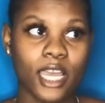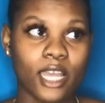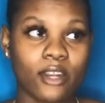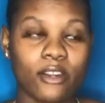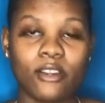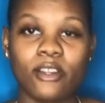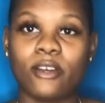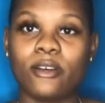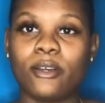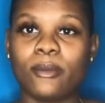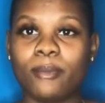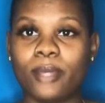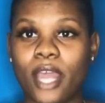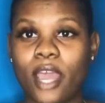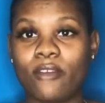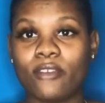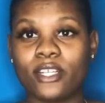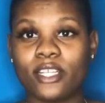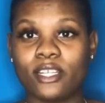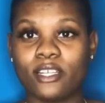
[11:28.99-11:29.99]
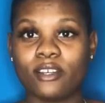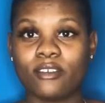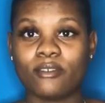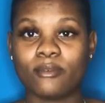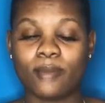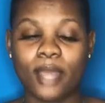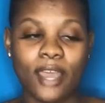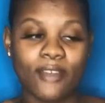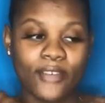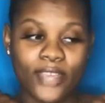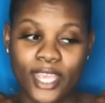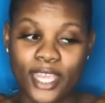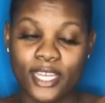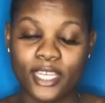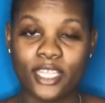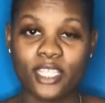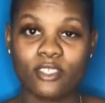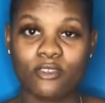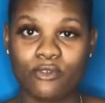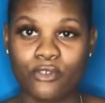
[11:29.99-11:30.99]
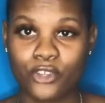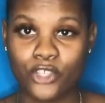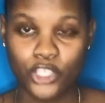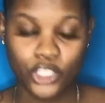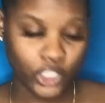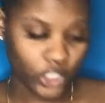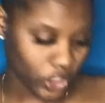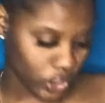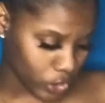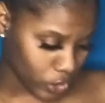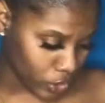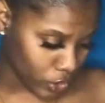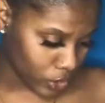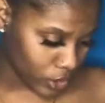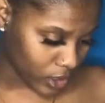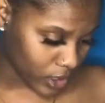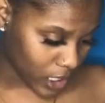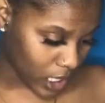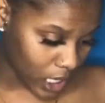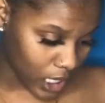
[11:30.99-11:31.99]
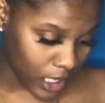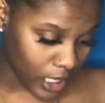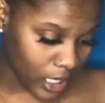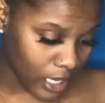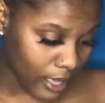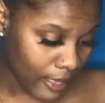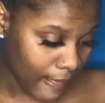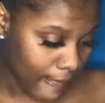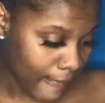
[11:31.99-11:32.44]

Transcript: I don't know, but I really love them. I've had these for years. Like,